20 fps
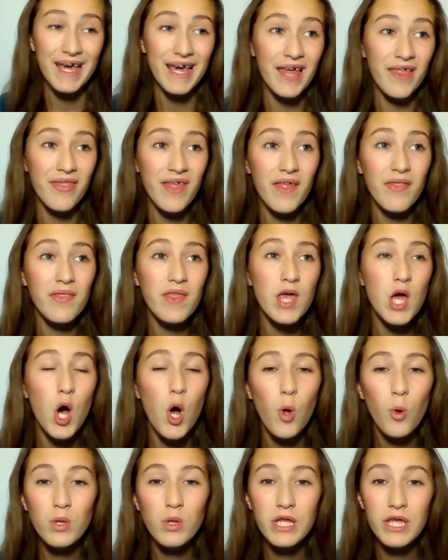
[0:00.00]
And then the
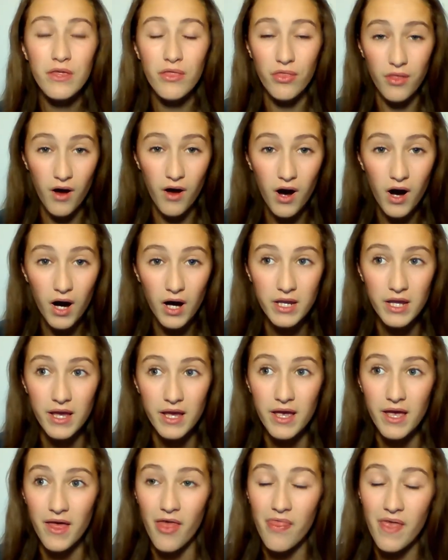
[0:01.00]
only thought
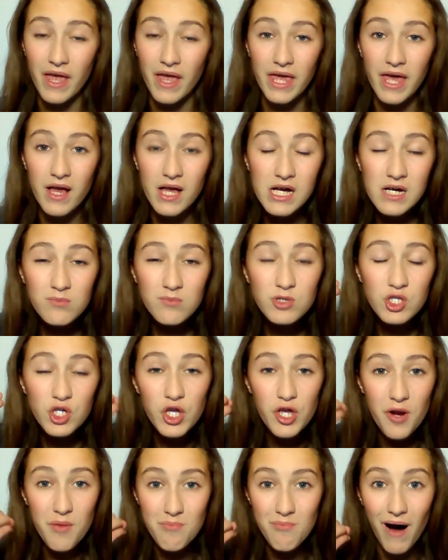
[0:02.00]
that can come to
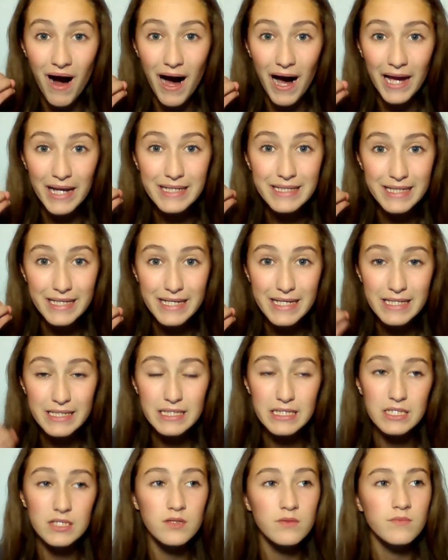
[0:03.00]
your mind is,